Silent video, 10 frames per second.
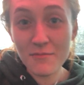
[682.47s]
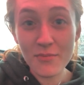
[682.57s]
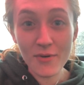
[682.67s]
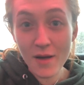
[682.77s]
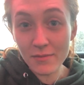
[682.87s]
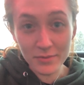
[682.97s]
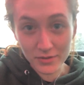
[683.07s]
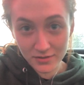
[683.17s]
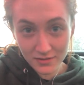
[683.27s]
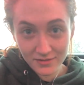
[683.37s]

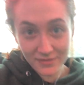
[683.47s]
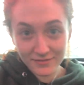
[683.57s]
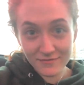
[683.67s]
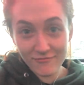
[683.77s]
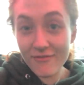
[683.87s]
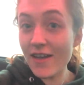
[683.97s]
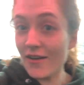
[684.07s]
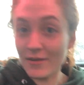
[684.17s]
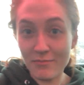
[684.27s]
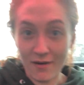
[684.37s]
Probable.
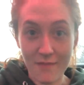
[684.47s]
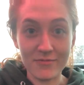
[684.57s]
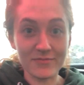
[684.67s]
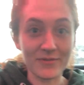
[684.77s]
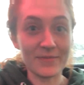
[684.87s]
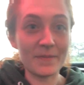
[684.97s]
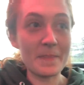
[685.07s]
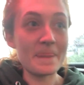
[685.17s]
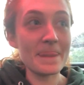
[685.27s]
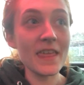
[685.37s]
Very probable.
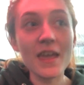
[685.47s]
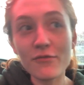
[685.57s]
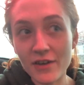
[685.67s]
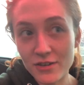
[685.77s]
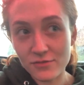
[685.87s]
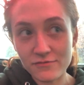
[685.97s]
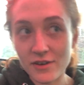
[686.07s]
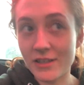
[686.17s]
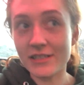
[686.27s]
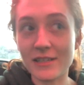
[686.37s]
If I don't
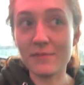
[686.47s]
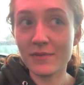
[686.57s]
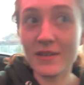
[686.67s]
fall asleep.